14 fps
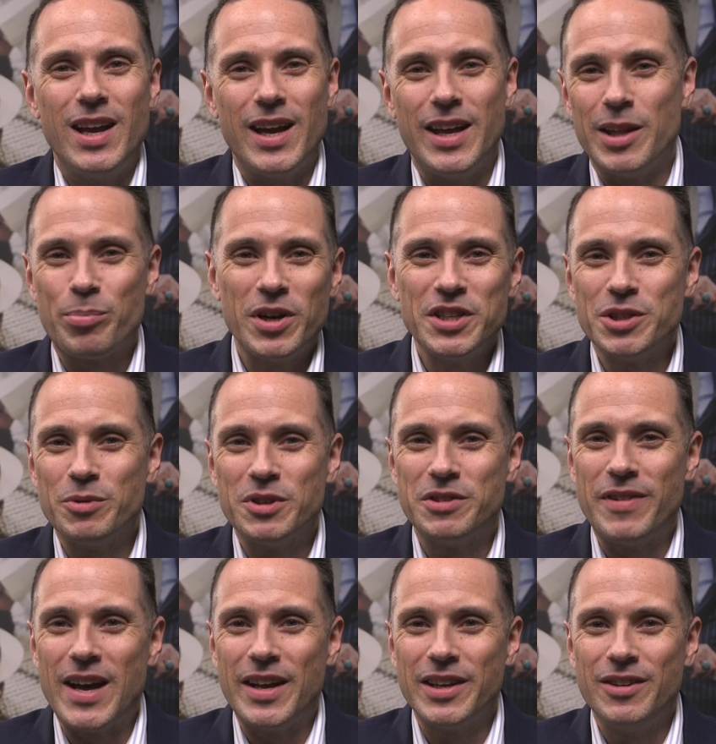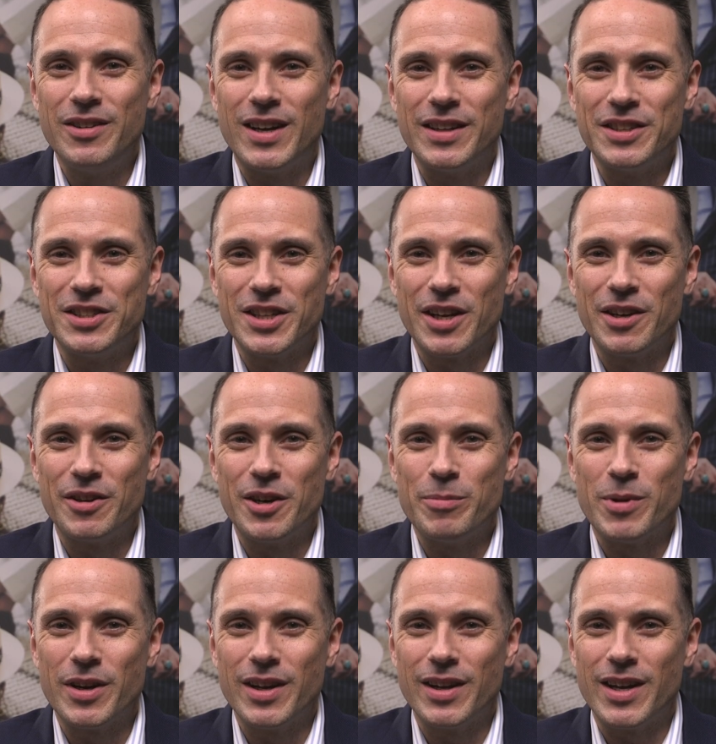And the price it was valued on the secondary
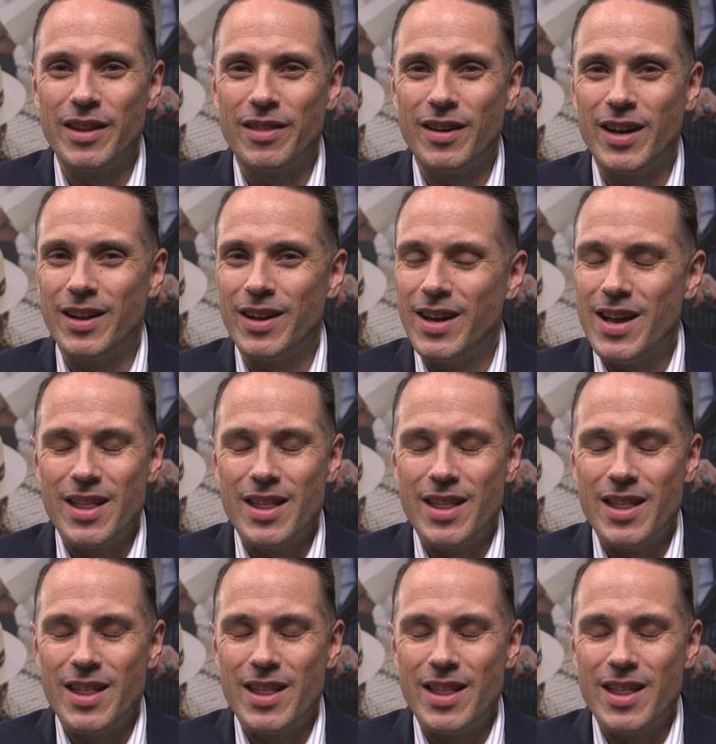market, I thought,